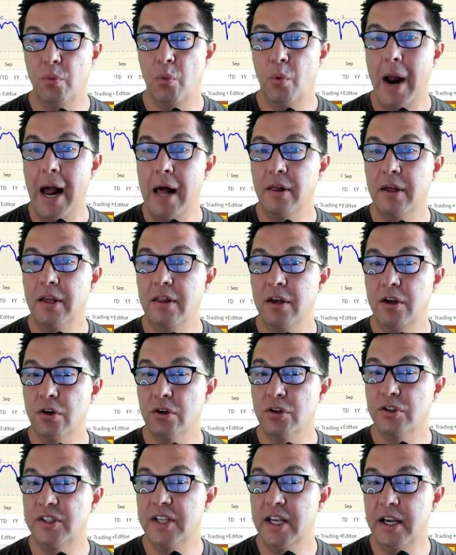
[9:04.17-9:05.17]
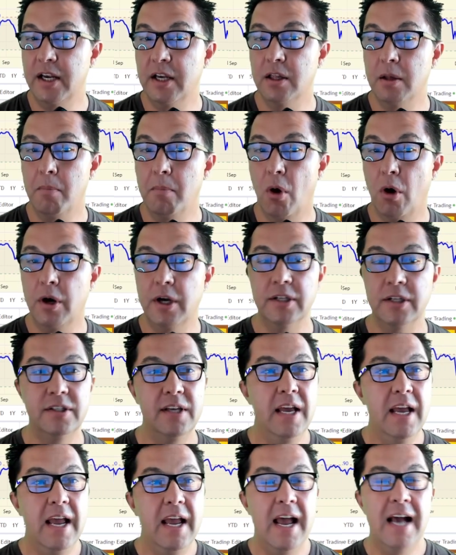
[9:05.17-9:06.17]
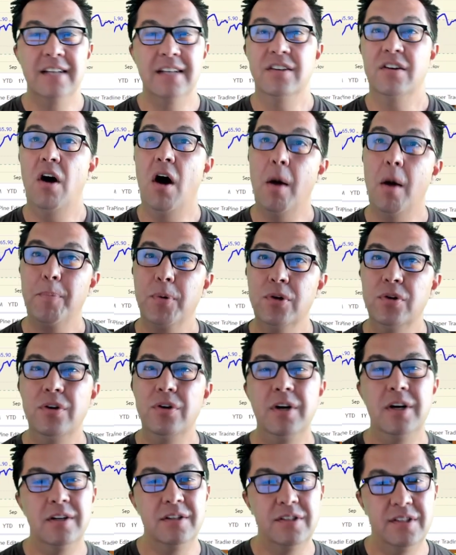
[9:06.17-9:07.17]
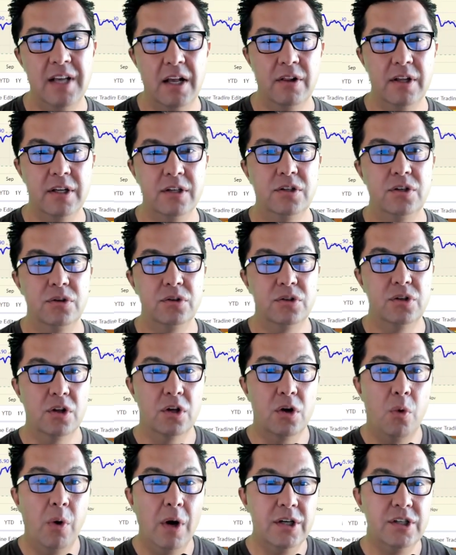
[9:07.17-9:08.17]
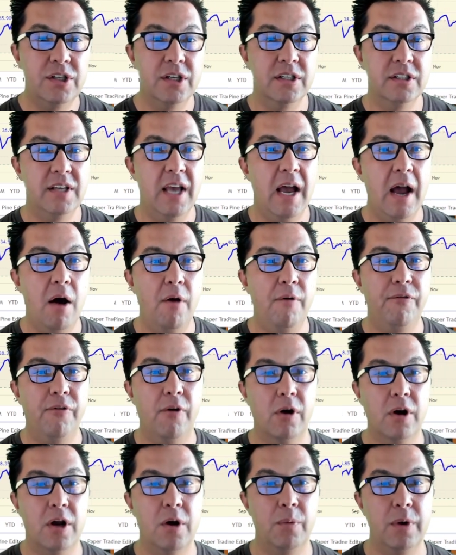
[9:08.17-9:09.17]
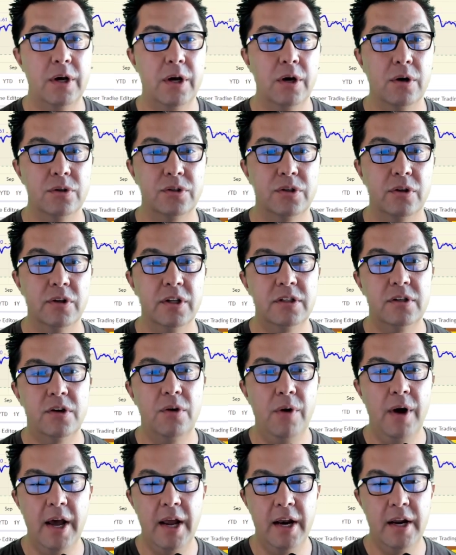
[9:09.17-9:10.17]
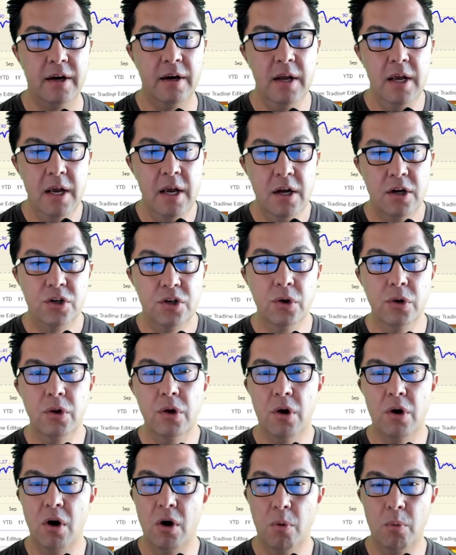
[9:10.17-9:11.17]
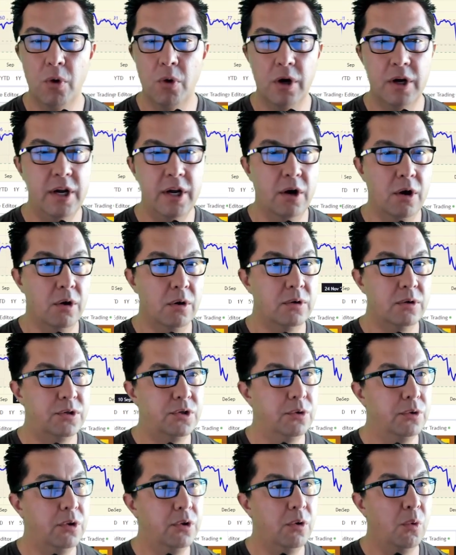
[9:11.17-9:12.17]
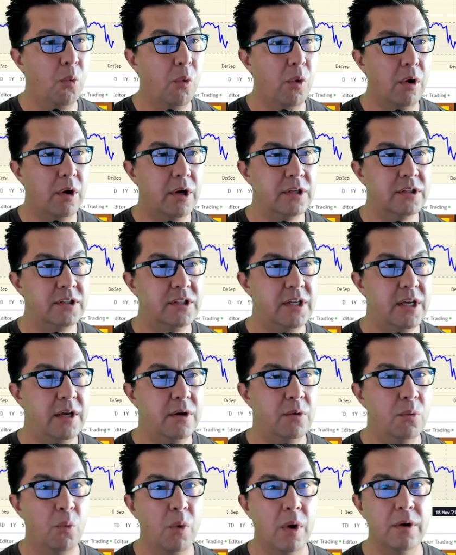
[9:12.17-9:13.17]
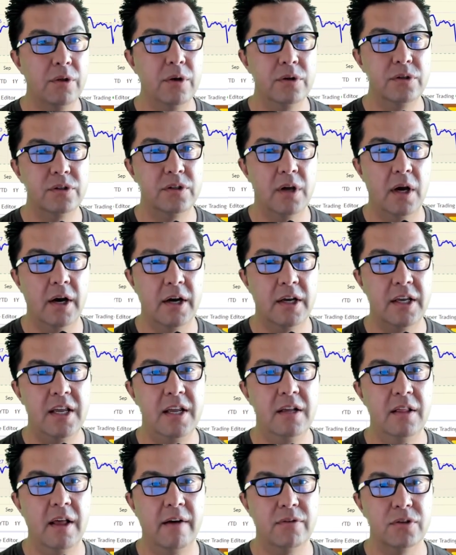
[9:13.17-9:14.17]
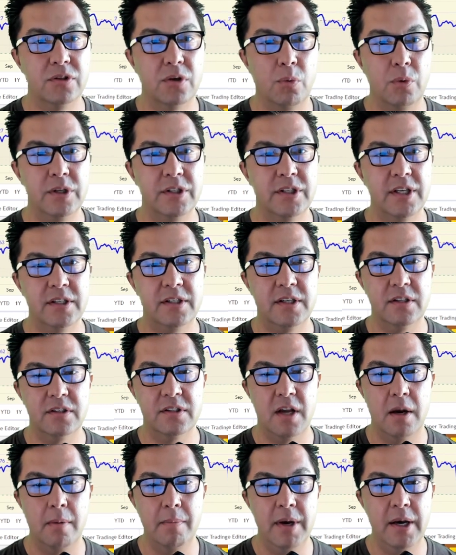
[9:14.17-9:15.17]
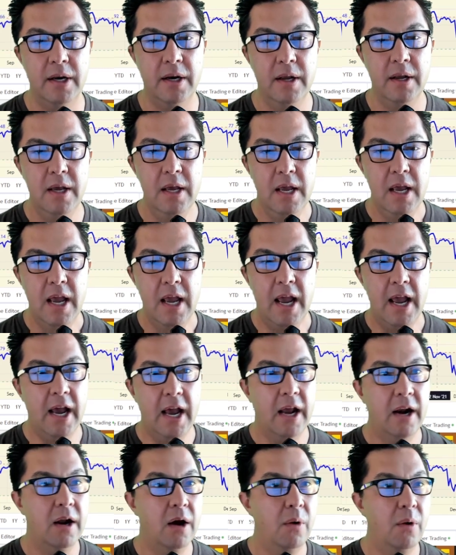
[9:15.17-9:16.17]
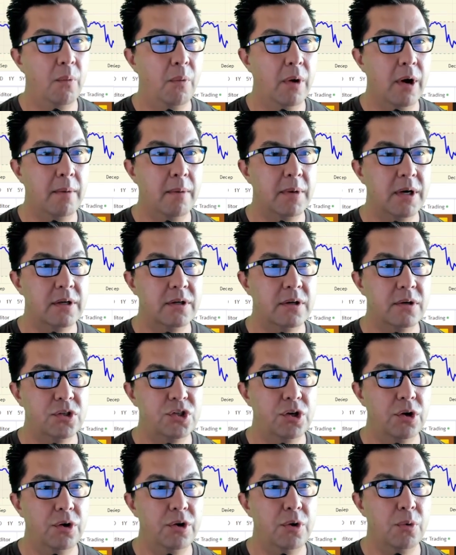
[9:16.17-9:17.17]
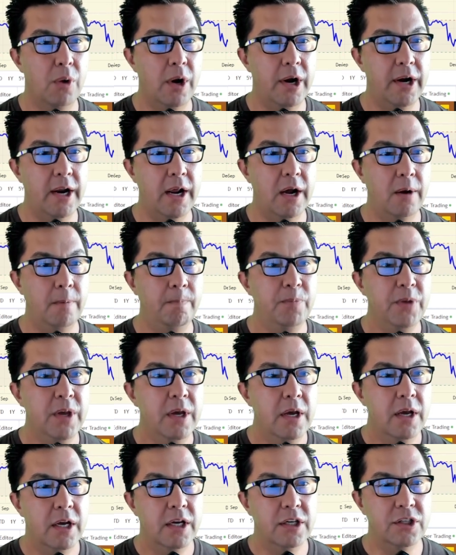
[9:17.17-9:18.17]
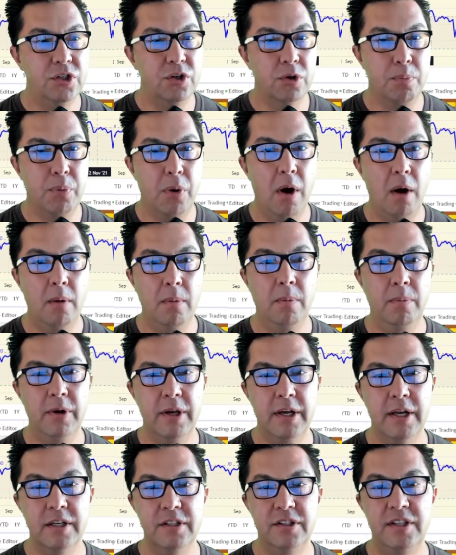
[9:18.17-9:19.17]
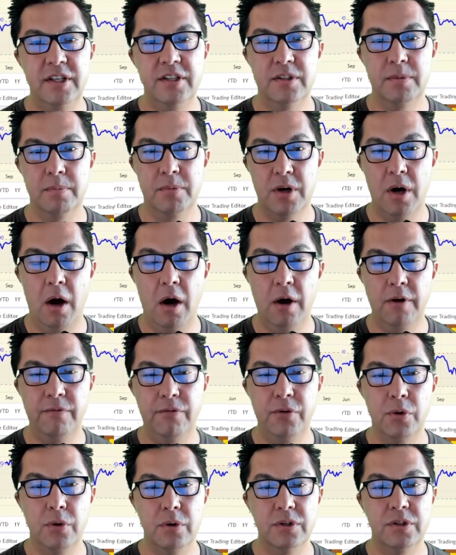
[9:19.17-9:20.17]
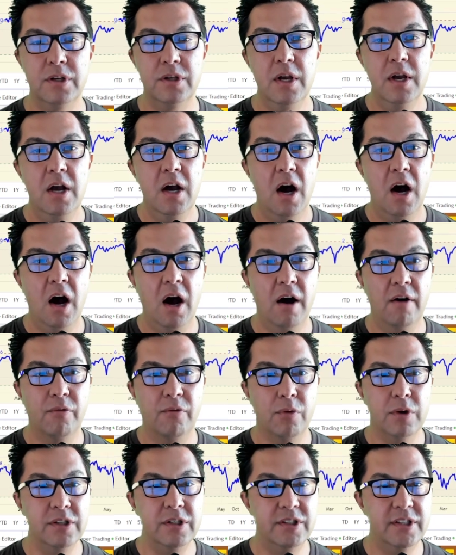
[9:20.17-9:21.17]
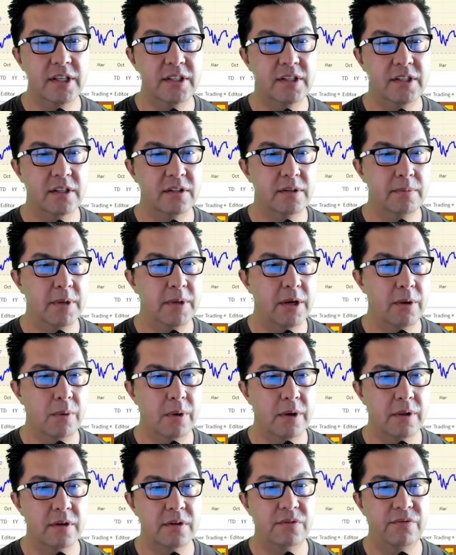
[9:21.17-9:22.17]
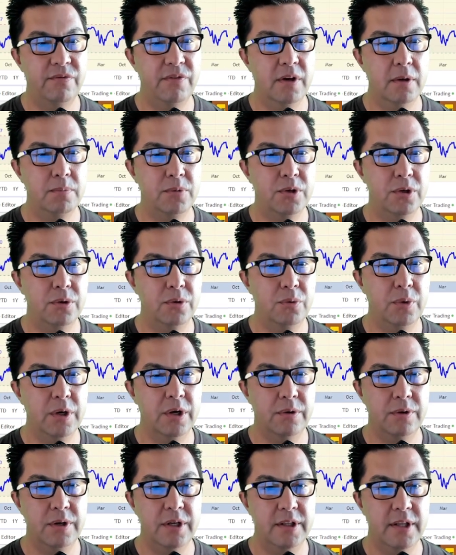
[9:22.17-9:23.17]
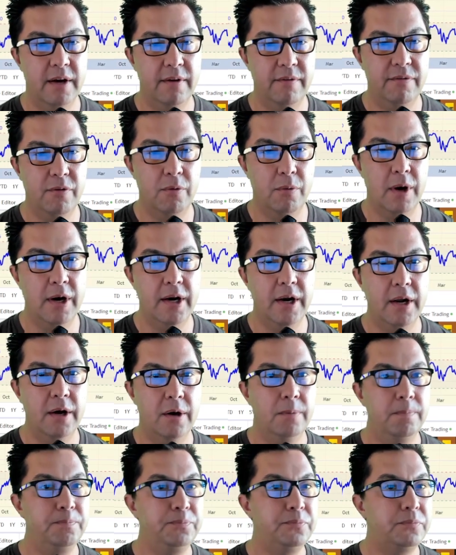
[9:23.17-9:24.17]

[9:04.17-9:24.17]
rally that you're seeing in the markets as an opportunity to sell into. So the question is, how far can we go? So let's go ahead and do a little homework here, do a little work and see where those key levels of resistance come in. And what I'm going to show you right now is you're probably going to see some confluence of resistance. Let me get rid of this fib too. We don't need that for right now.